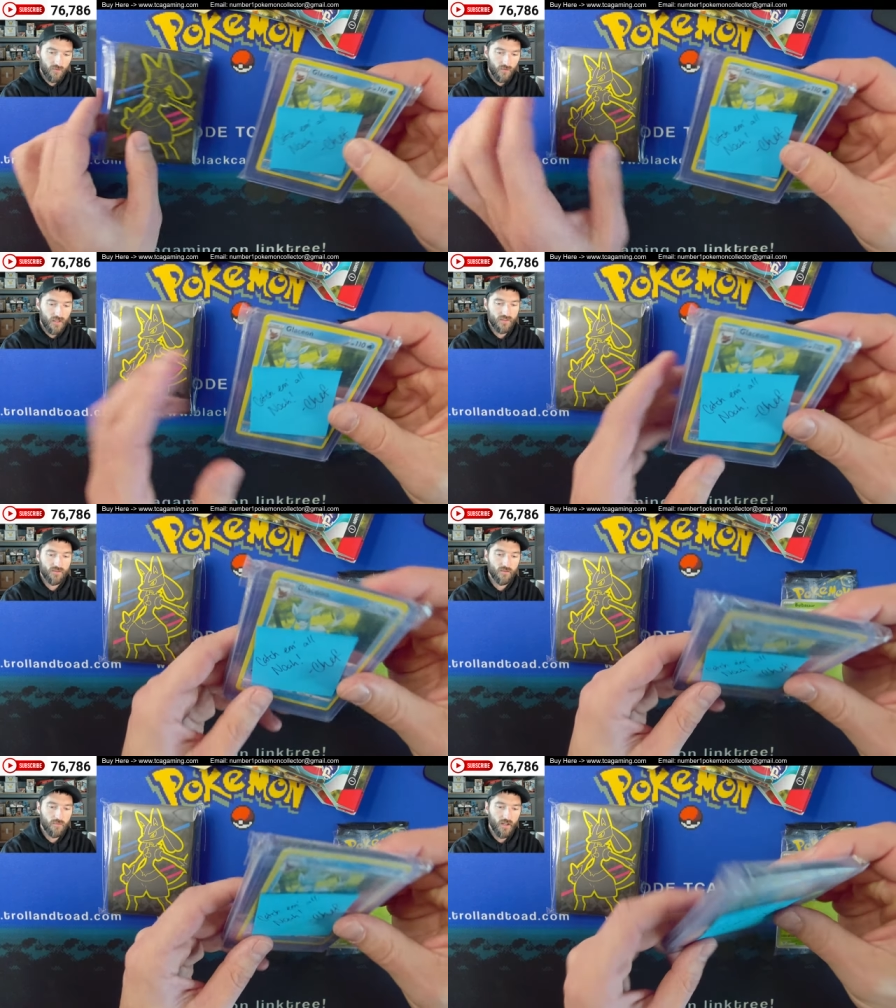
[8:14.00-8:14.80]
Got
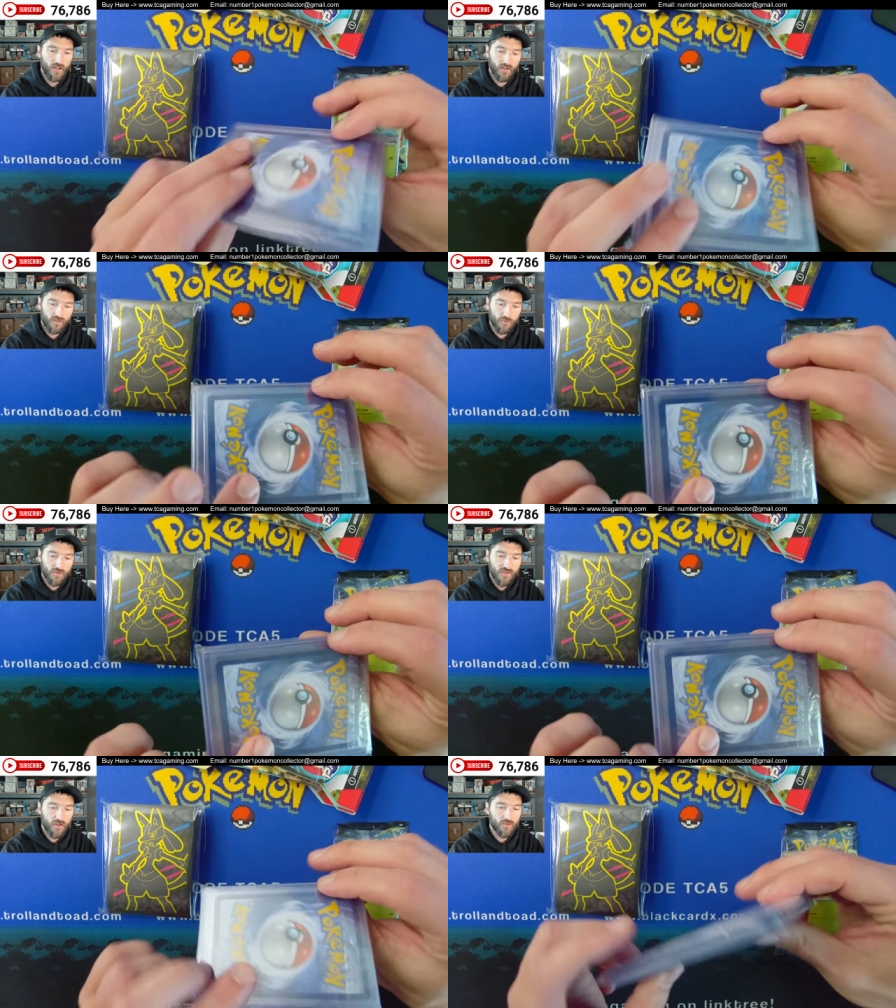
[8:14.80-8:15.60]
some
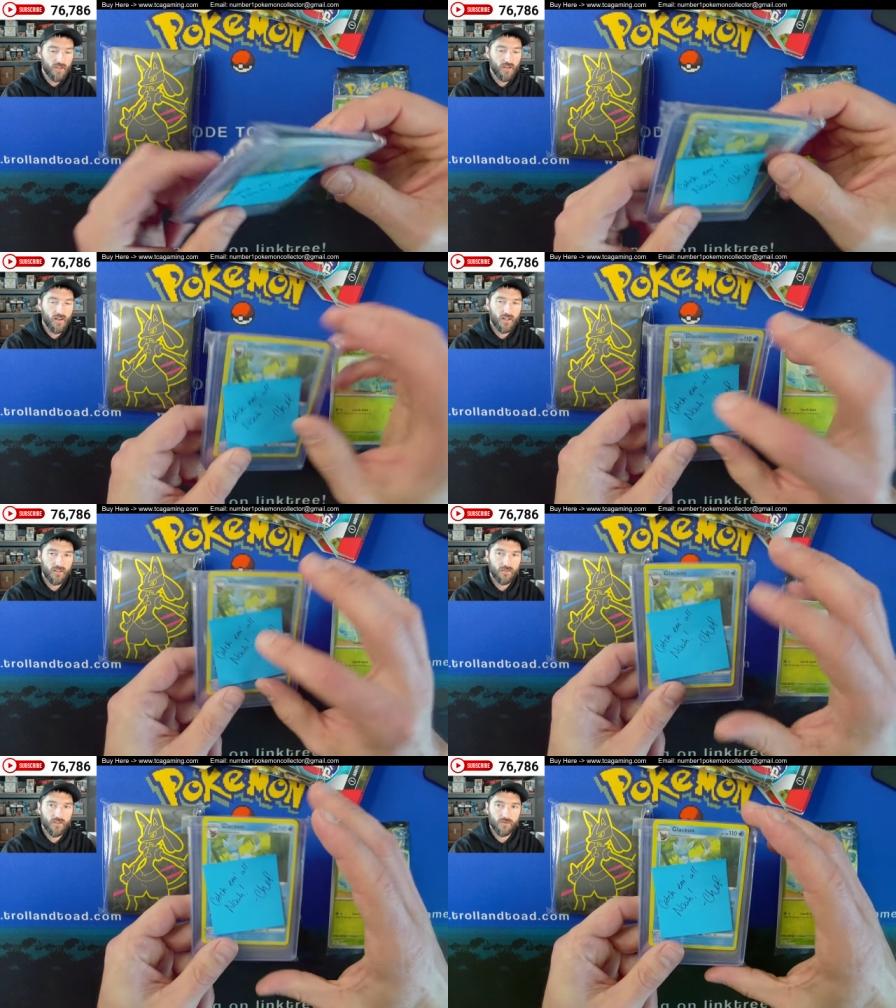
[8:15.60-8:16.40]
singles in here. I'll
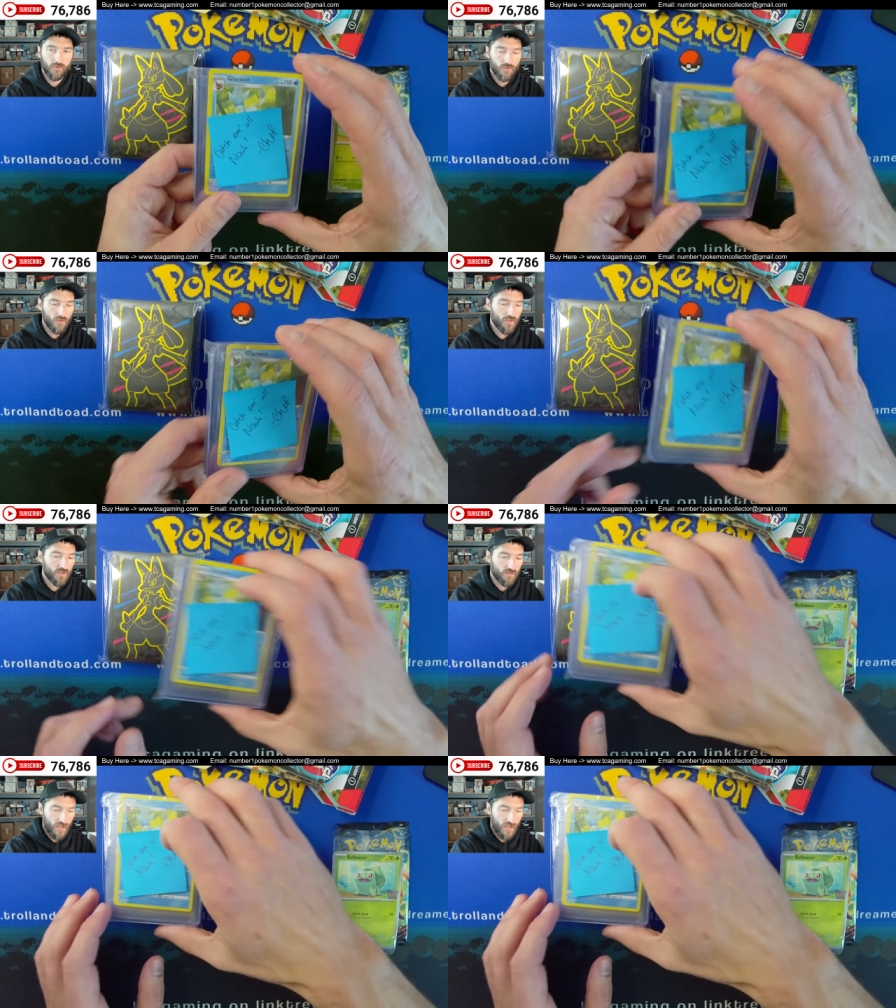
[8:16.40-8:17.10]
leave this one to a mystery. I